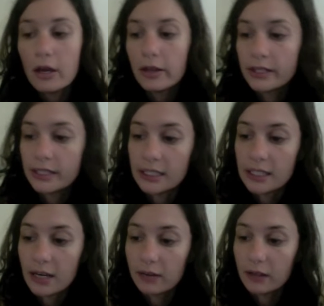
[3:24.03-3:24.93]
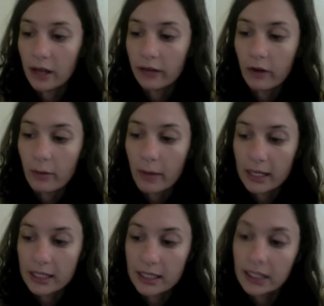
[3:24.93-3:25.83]
The seeds have a lot of
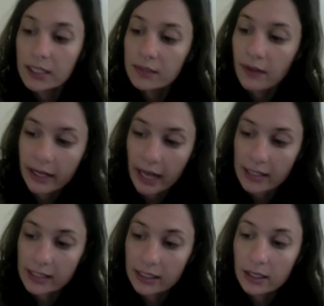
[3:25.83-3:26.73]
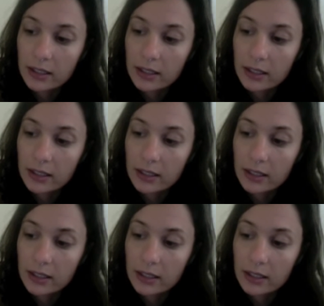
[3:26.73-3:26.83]
omega-6 fatty acid,